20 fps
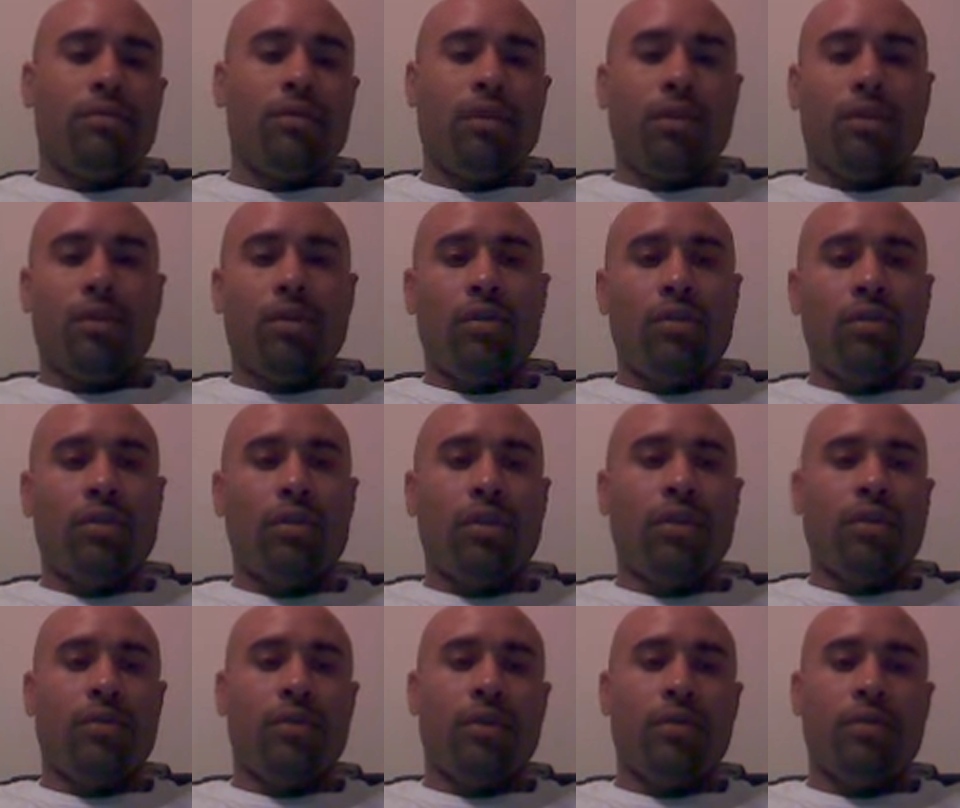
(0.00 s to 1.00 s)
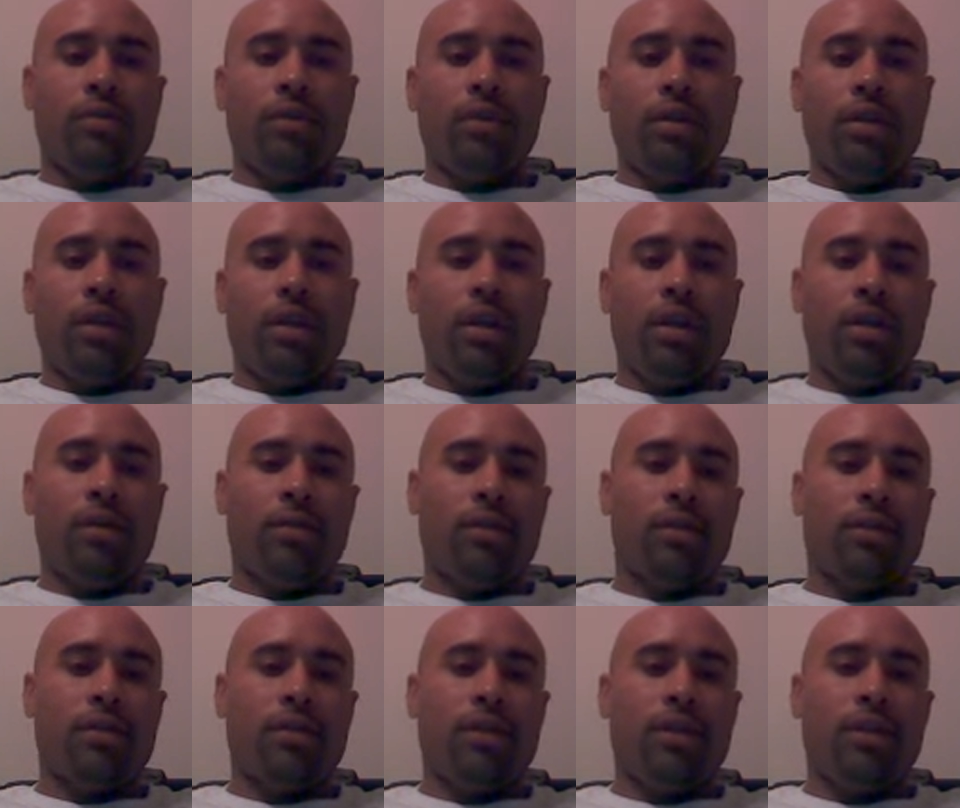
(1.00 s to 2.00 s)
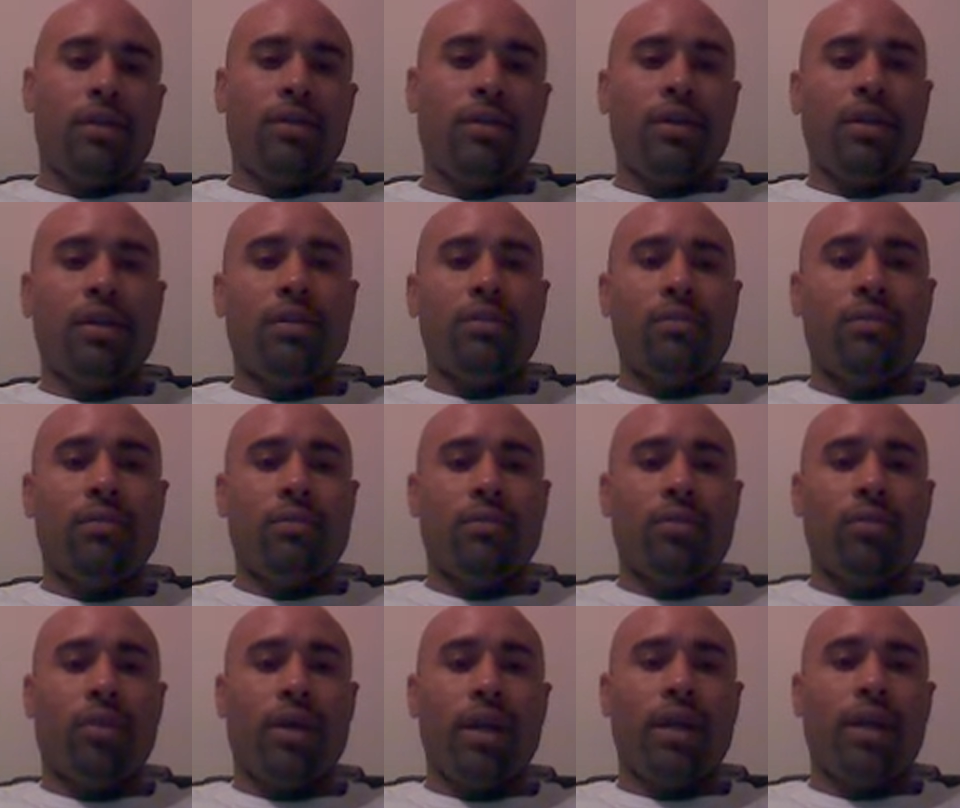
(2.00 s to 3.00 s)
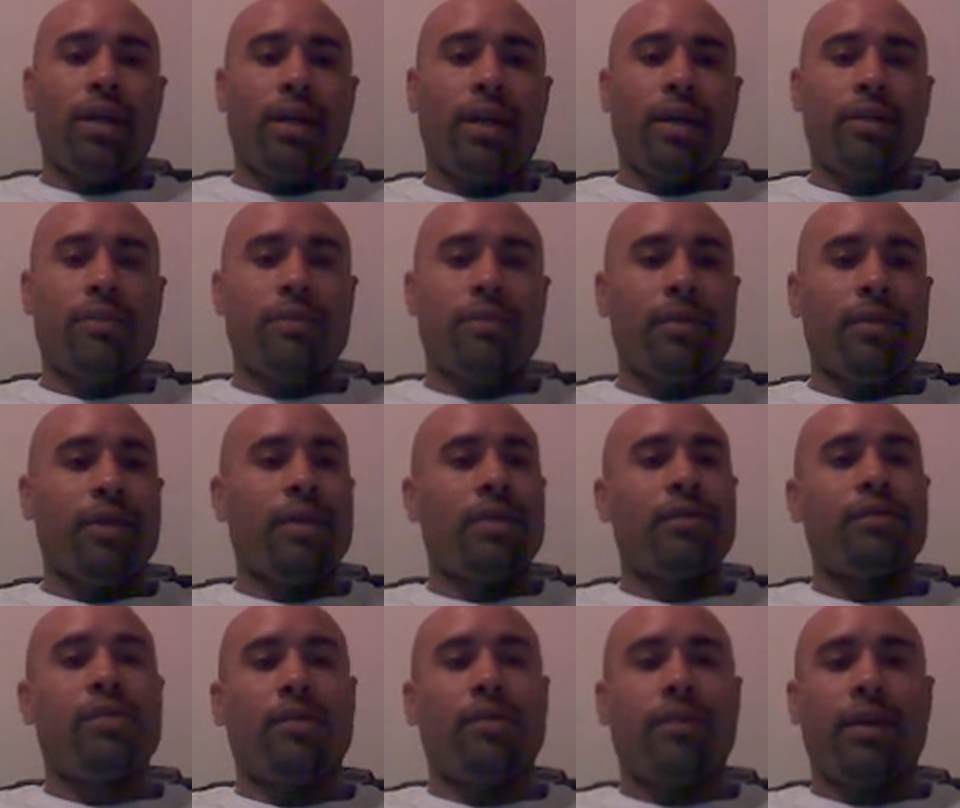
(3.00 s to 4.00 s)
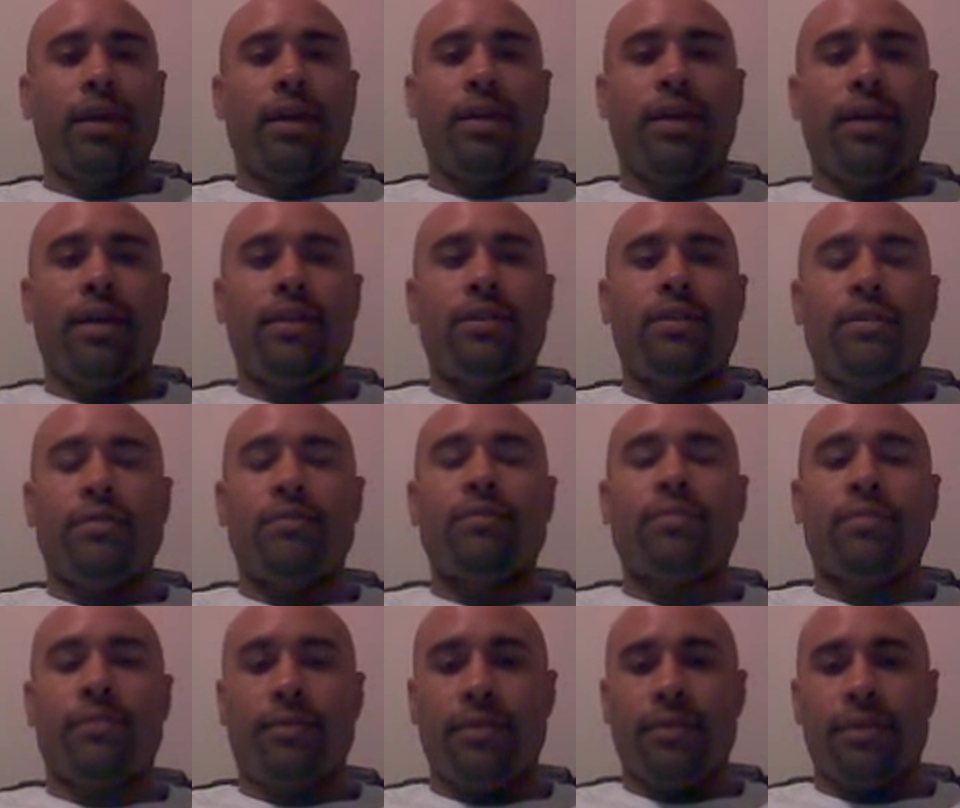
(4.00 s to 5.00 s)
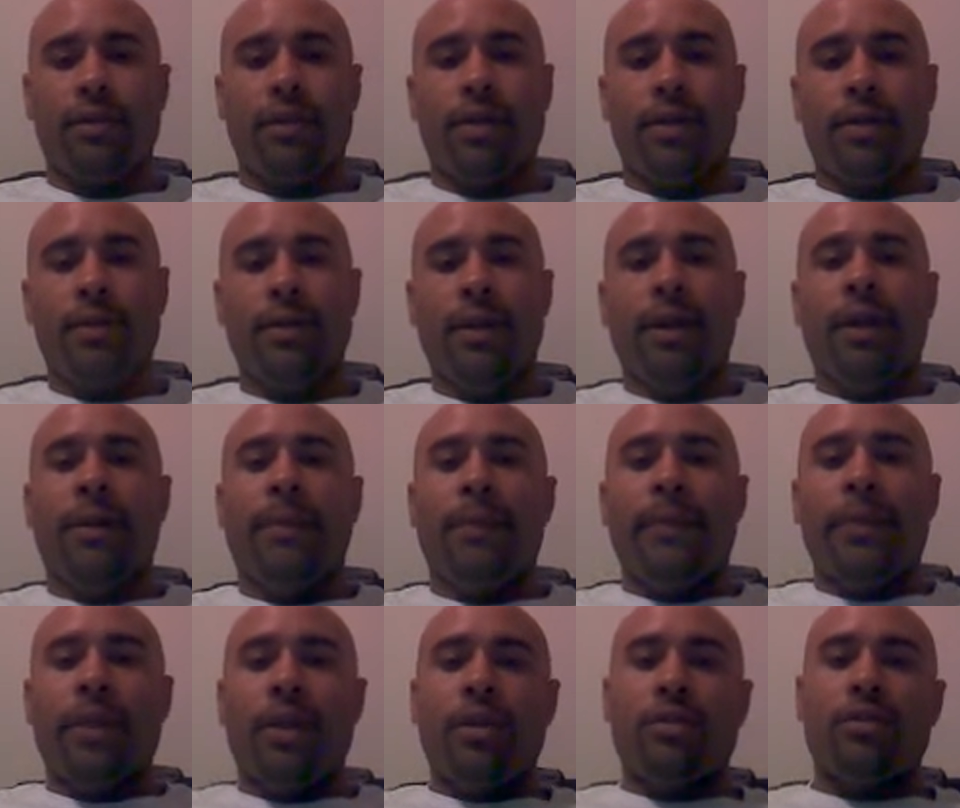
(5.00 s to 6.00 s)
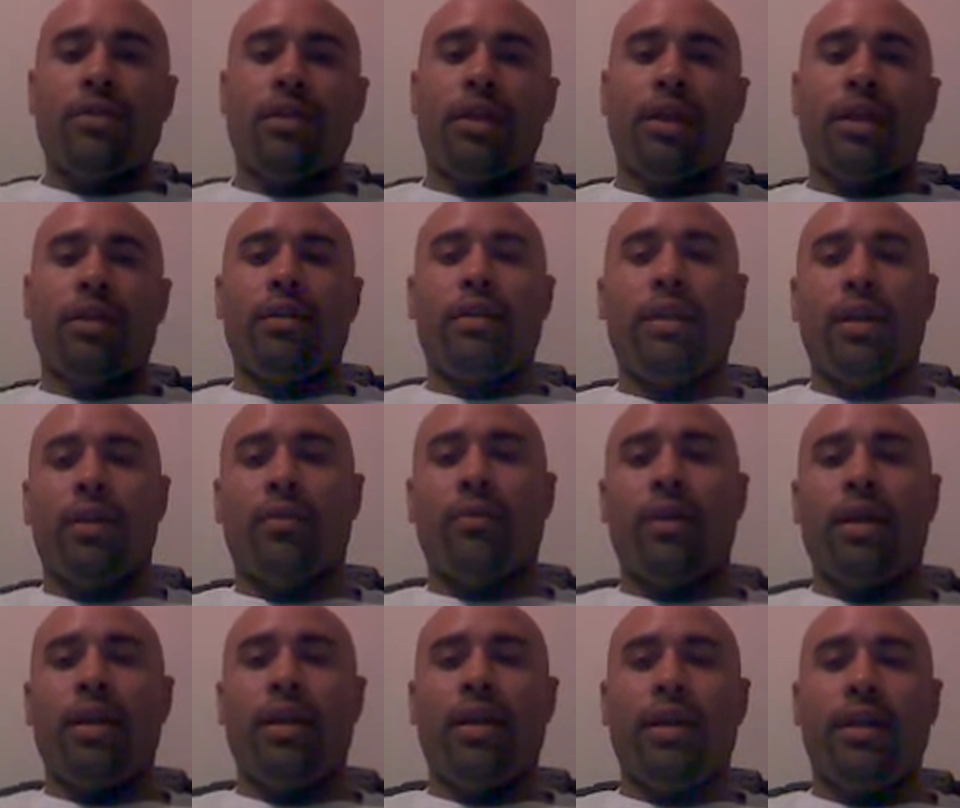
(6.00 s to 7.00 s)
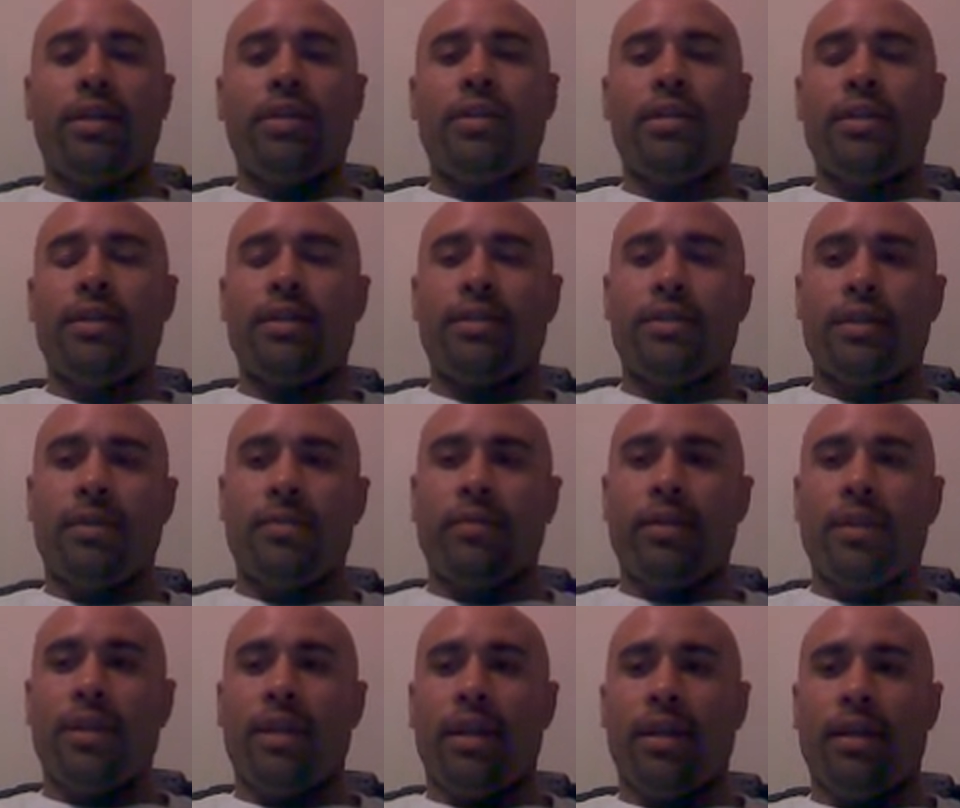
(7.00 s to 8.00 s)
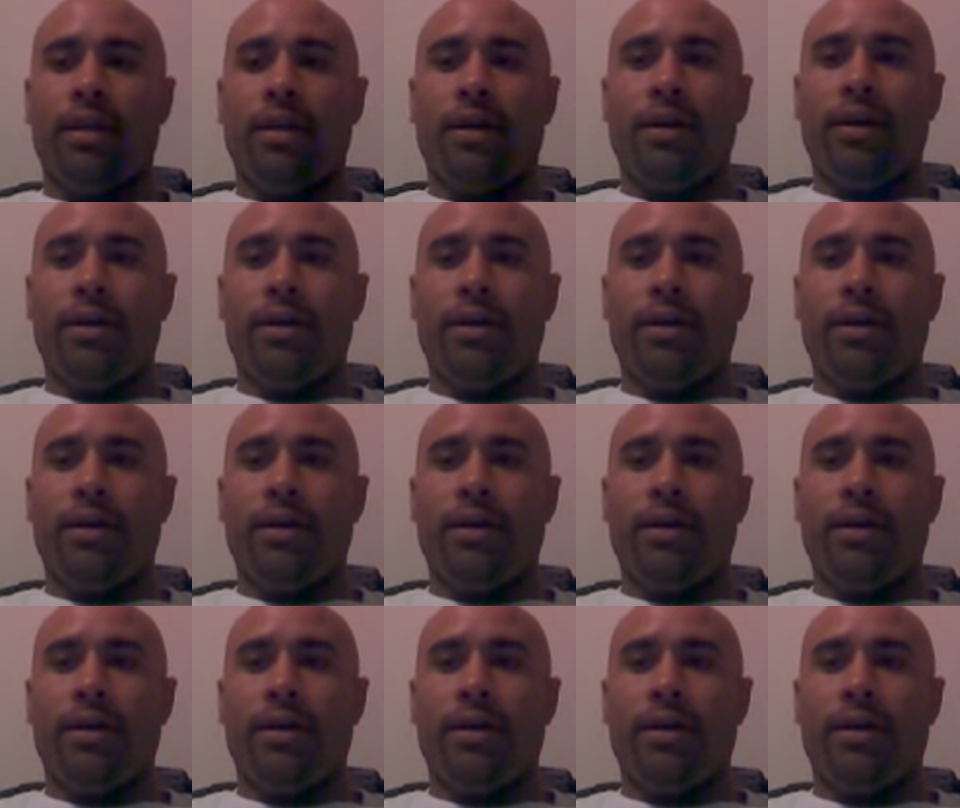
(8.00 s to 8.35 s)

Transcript: don't hold your cell phone to your ear because then you'll get brain cancer because of the radiation. All right, so that radiation is something that